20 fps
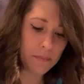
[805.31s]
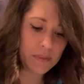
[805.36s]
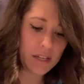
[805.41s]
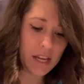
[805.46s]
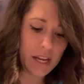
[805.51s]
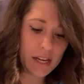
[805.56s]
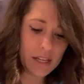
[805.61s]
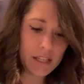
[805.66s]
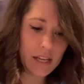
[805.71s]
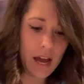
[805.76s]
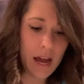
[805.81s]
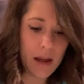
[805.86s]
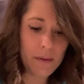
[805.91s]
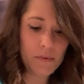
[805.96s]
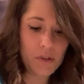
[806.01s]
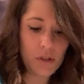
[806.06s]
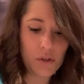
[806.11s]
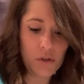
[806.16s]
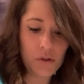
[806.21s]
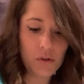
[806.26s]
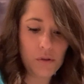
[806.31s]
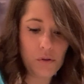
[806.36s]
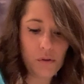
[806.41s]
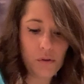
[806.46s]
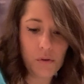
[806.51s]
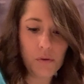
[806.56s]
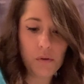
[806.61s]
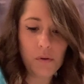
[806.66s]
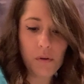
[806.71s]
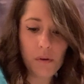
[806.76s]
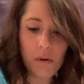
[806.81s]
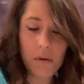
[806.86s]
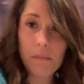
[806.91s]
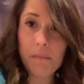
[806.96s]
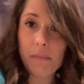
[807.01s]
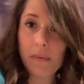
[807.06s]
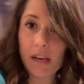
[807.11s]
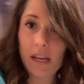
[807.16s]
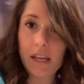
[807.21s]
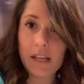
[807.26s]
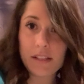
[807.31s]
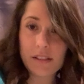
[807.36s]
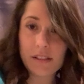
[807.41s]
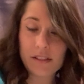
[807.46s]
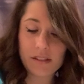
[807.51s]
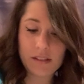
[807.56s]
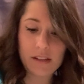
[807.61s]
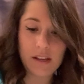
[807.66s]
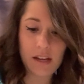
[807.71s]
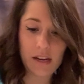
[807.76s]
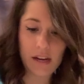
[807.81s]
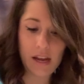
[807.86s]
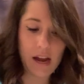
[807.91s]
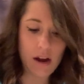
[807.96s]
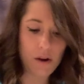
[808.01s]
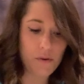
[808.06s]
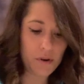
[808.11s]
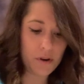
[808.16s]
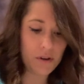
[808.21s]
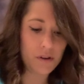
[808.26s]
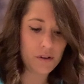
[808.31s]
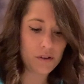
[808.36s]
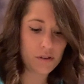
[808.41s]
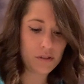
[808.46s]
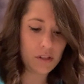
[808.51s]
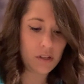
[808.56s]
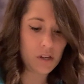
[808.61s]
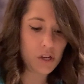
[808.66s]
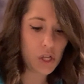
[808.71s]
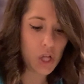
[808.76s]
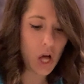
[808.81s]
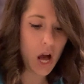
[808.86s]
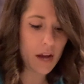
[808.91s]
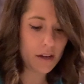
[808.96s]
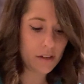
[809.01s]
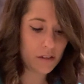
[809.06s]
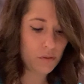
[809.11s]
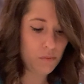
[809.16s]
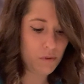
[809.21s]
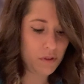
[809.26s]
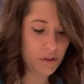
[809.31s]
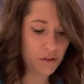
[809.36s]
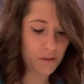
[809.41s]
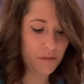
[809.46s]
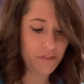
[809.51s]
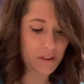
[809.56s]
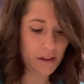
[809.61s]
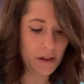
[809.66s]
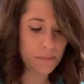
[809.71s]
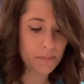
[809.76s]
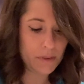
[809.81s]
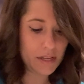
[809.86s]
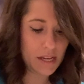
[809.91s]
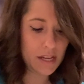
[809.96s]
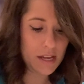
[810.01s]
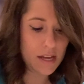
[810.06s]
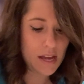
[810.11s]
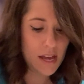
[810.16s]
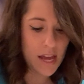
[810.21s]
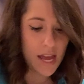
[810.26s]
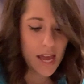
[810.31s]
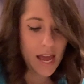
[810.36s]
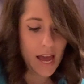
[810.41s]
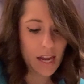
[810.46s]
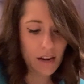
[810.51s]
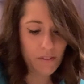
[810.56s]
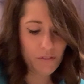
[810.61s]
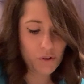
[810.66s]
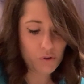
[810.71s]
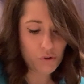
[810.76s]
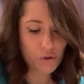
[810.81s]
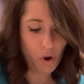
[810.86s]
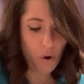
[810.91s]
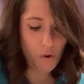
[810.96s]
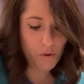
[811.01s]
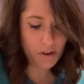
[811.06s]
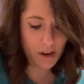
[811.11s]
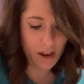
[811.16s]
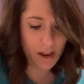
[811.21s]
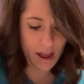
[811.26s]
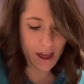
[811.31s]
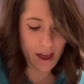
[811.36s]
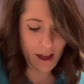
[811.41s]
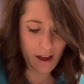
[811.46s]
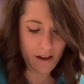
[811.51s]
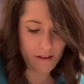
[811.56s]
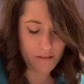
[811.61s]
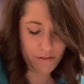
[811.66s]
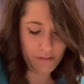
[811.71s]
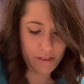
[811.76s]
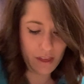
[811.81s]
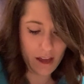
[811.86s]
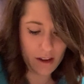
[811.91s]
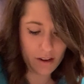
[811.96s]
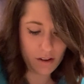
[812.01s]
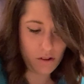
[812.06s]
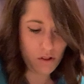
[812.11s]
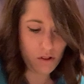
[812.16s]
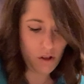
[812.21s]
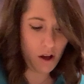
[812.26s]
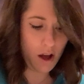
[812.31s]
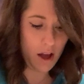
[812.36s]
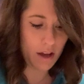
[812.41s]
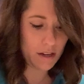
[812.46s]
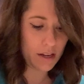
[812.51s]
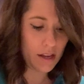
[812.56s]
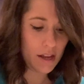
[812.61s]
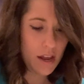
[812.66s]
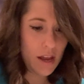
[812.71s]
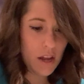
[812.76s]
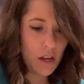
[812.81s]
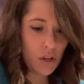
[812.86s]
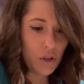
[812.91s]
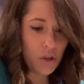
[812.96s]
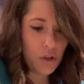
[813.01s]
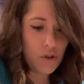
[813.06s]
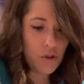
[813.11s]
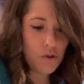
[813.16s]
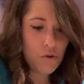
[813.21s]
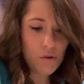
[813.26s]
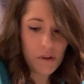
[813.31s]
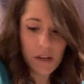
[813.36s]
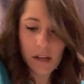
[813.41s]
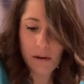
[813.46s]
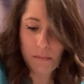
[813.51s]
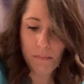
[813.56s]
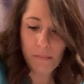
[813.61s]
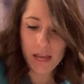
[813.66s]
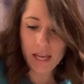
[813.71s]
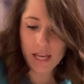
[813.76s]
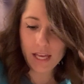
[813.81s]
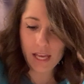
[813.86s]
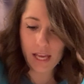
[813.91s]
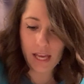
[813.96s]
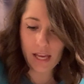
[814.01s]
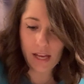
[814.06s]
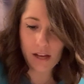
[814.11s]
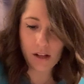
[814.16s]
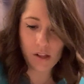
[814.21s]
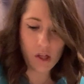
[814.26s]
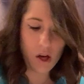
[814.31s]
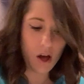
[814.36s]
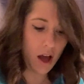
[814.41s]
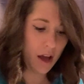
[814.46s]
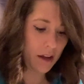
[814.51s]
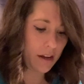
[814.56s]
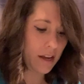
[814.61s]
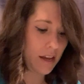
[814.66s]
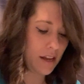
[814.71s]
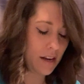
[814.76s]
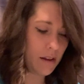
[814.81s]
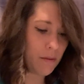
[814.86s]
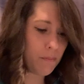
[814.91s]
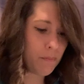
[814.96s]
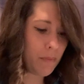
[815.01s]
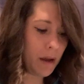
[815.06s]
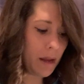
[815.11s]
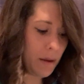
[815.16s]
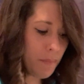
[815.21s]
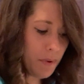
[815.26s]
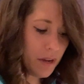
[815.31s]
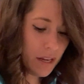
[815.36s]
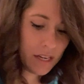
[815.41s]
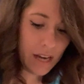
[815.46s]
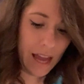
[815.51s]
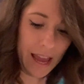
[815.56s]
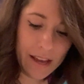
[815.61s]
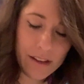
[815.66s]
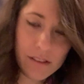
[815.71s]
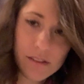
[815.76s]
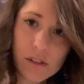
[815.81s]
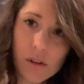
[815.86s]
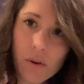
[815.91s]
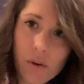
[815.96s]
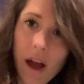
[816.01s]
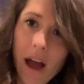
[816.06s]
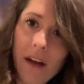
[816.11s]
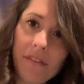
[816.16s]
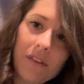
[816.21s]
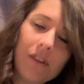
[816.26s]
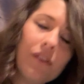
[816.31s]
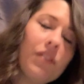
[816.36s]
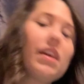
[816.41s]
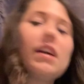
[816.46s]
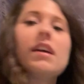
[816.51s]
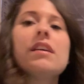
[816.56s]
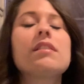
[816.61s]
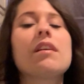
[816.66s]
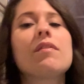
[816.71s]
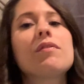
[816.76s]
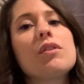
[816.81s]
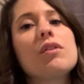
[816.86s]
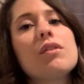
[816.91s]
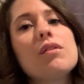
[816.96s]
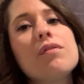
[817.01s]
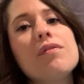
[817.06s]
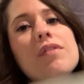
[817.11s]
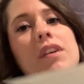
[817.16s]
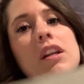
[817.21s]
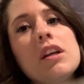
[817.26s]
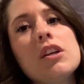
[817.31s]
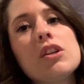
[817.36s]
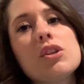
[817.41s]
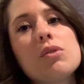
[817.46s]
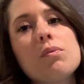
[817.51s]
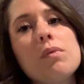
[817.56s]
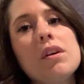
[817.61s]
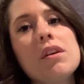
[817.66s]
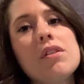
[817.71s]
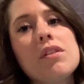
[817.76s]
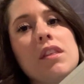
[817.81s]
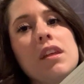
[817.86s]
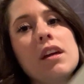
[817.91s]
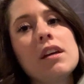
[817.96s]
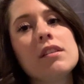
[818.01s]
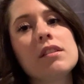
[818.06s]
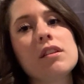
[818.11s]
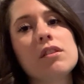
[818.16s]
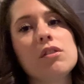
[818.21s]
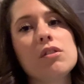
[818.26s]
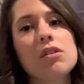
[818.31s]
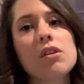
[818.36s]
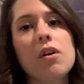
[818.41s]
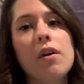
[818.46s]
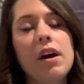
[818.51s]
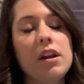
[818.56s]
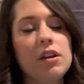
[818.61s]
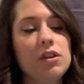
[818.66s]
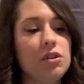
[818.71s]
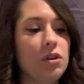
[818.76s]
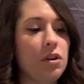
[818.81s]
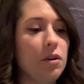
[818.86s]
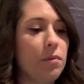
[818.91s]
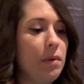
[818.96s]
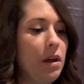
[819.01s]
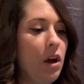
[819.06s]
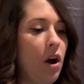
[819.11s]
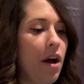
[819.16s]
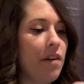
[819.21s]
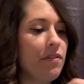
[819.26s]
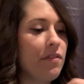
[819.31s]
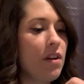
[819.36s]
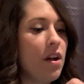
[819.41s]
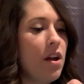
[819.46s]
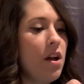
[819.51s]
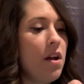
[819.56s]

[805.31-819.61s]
take time to do minutes and hours and clocks with your family. And if you don't have that clock, you can make a clock, and it might be nice. So after this, after you finished with this and you go ahead and turn me off,